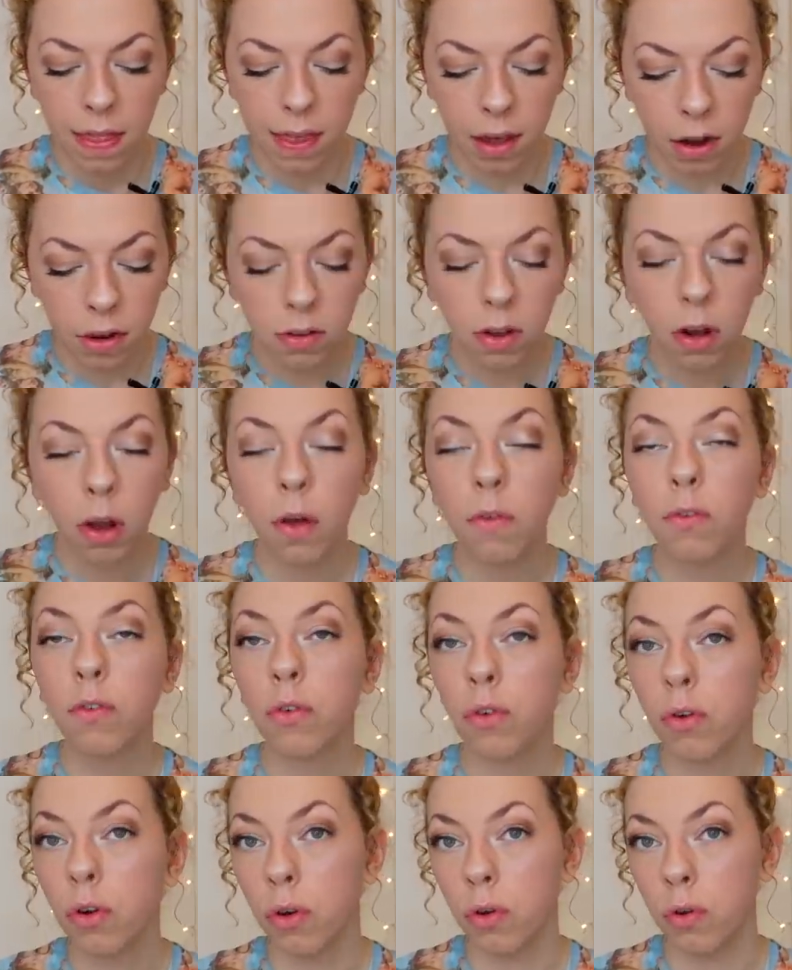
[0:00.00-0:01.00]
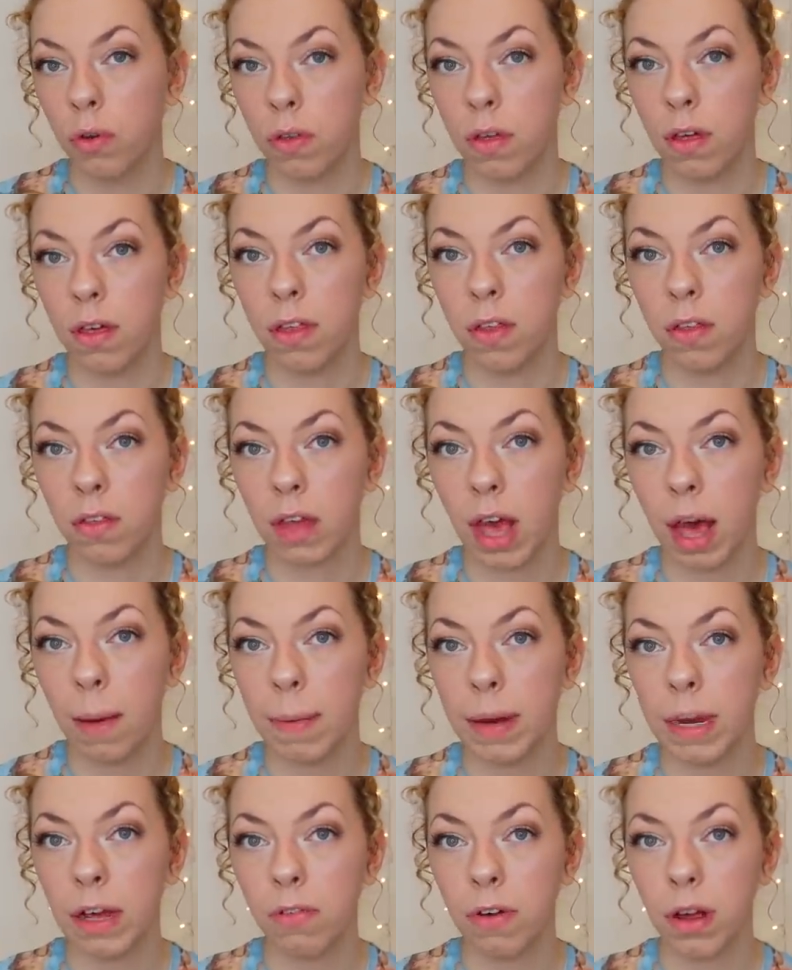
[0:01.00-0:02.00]
There is a lot of truth that's
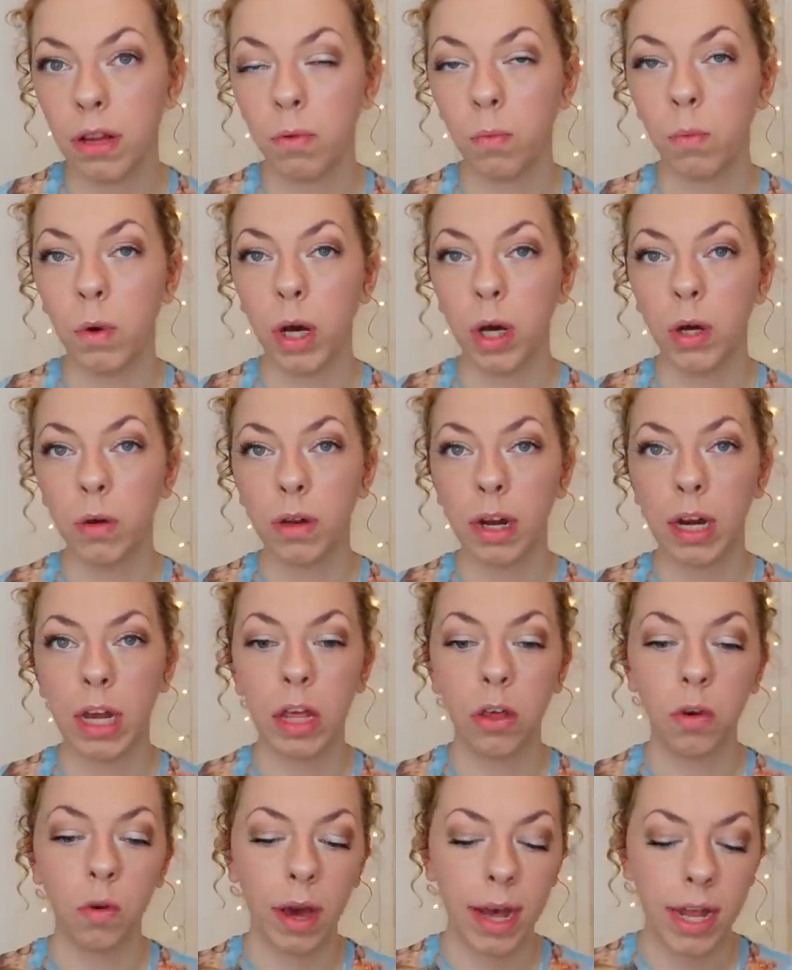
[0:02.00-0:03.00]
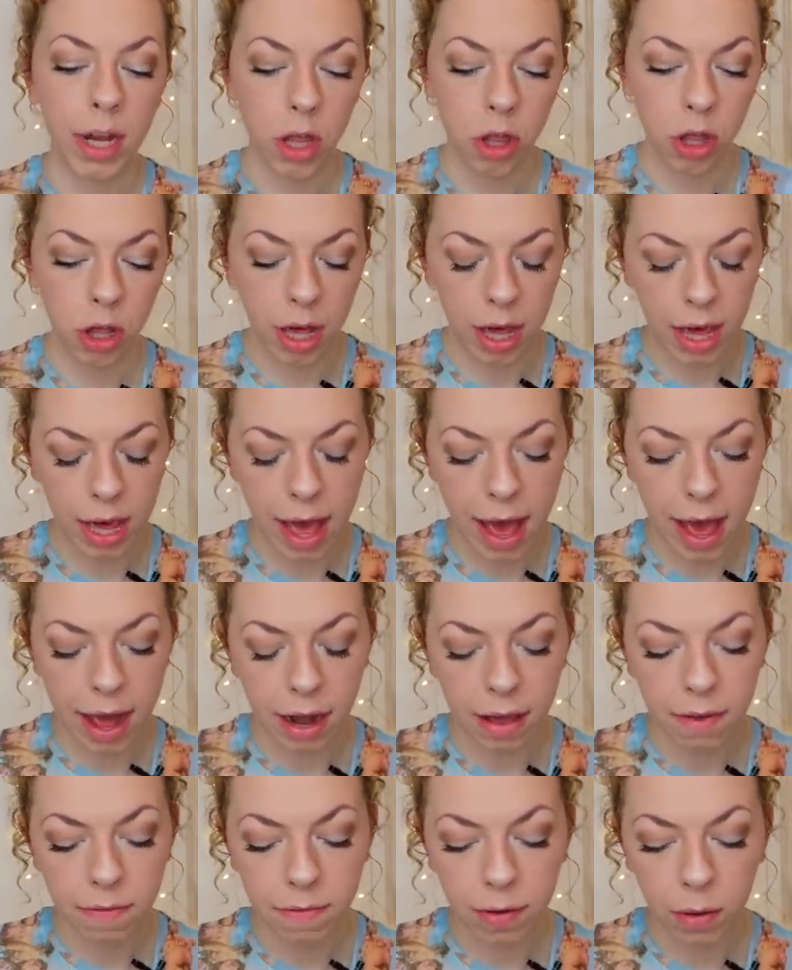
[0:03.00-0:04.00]
happening around the world and in your energy,
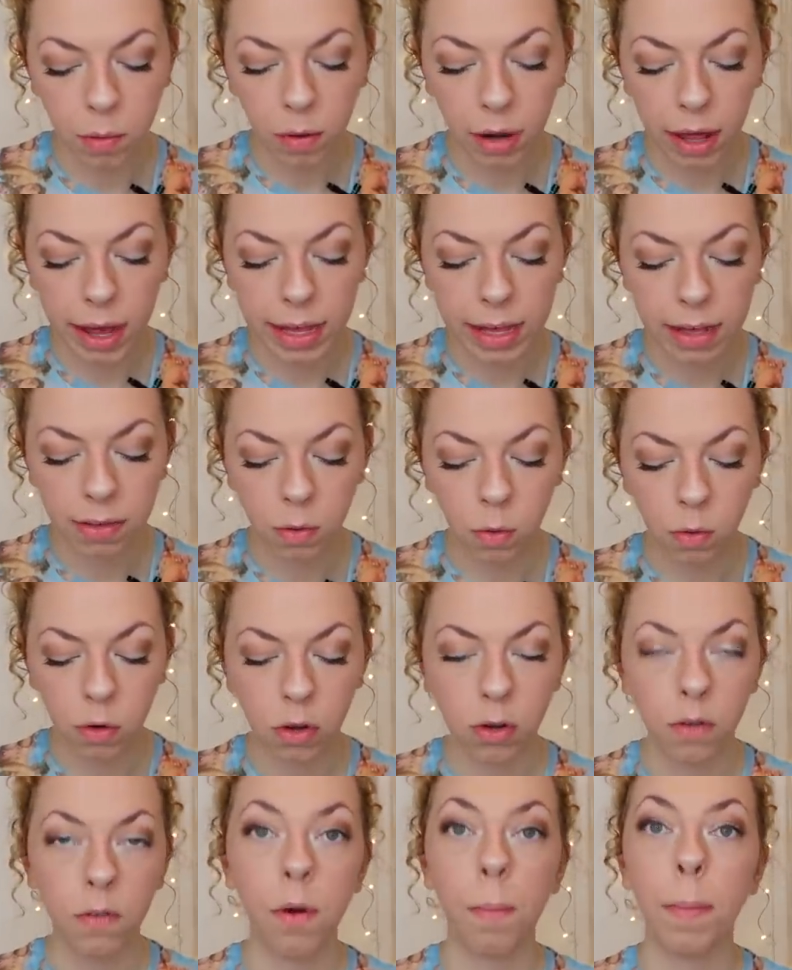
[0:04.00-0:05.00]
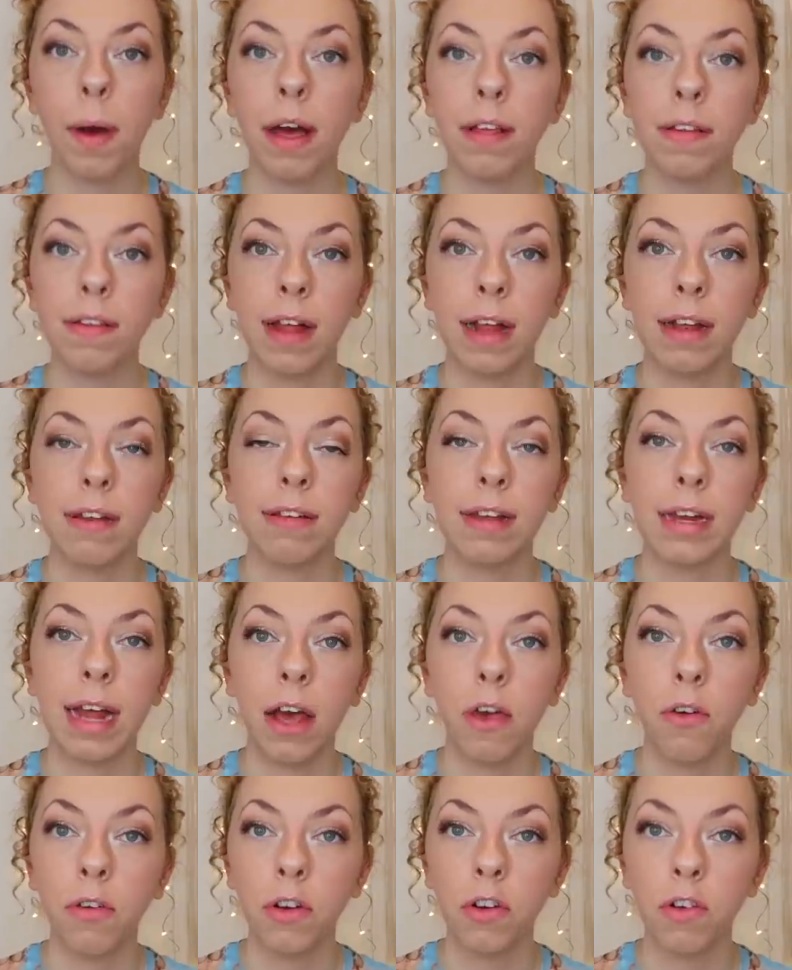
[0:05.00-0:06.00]
and I feel like it's all to do with your personality and
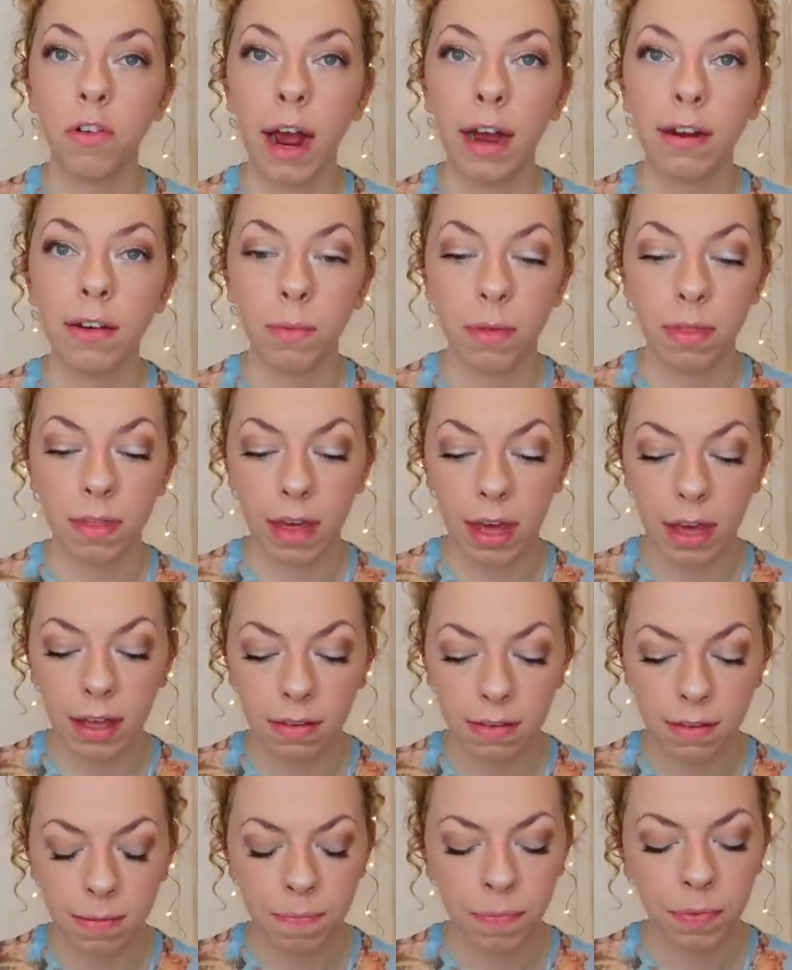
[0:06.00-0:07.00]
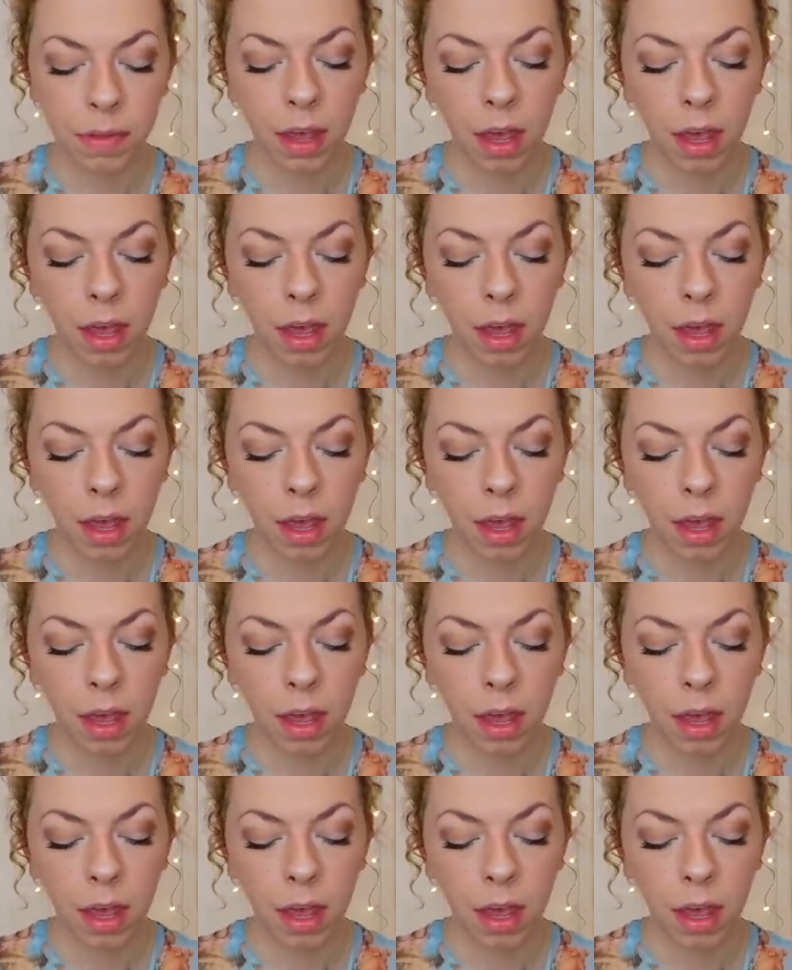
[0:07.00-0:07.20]
how you are interacting with things.